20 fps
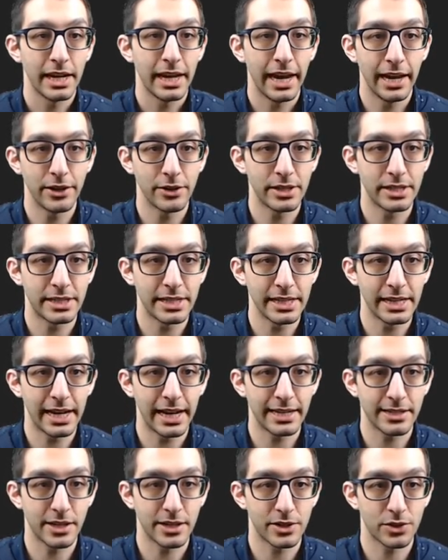and you can see that it
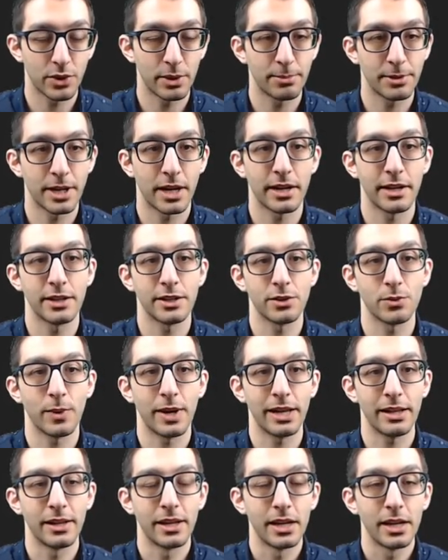has a script on it as
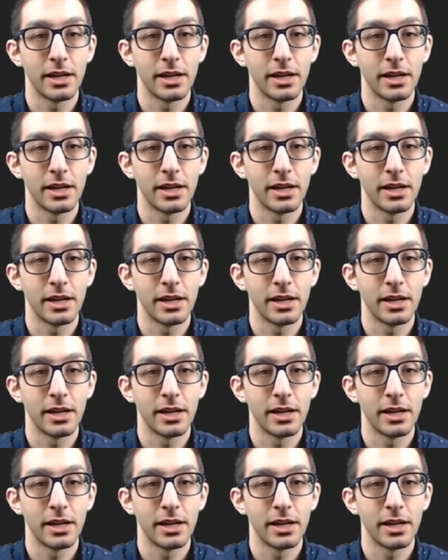well.